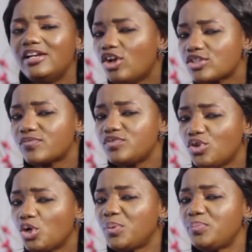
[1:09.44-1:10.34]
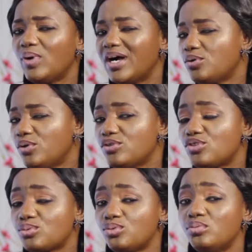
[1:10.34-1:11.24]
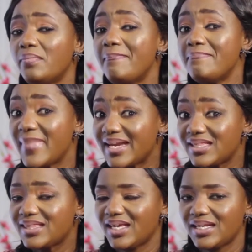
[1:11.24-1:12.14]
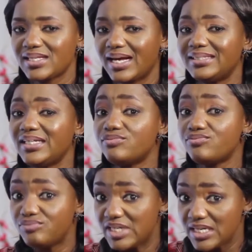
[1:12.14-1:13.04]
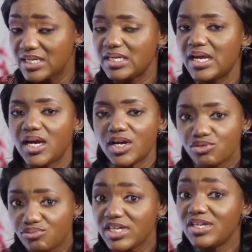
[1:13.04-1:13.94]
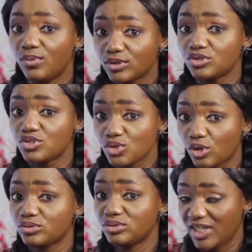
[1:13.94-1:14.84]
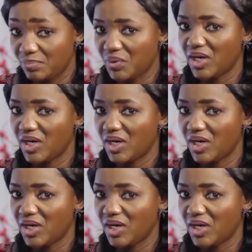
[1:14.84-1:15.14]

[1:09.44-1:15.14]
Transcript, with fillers: A lot of young people are going through many things and they really, really want to talk to their